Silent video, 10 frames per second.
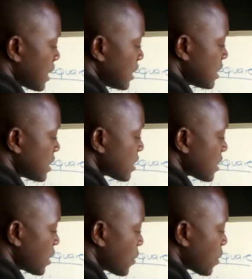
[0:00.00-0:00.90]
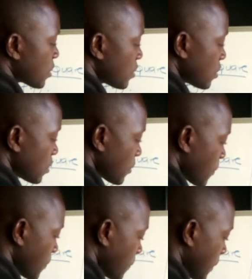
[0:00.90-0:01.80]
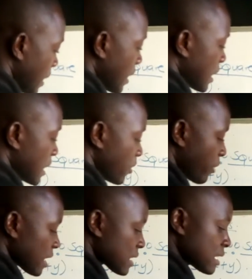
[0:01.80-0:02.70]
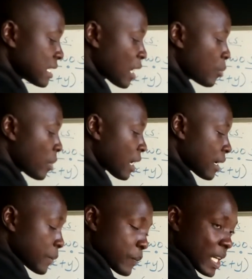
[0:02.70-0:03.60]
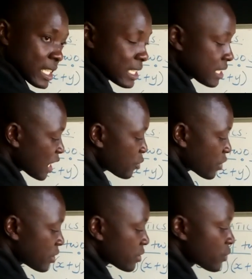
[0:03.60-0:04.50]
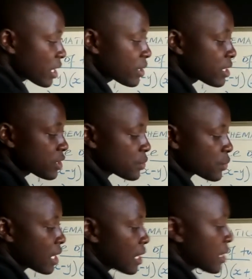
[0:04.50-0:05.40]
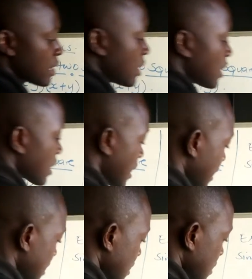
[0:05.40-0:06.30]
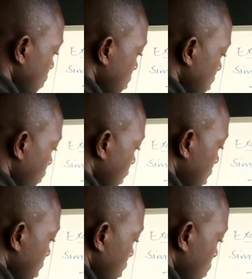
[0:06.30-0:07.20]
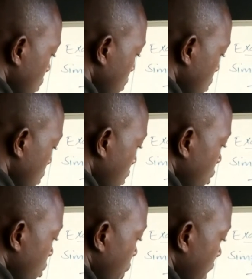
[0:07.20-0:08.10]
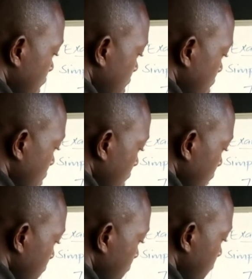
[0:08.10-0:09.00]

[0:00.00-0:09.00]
This is equal to the first number, but this time round without the square, that is 72.3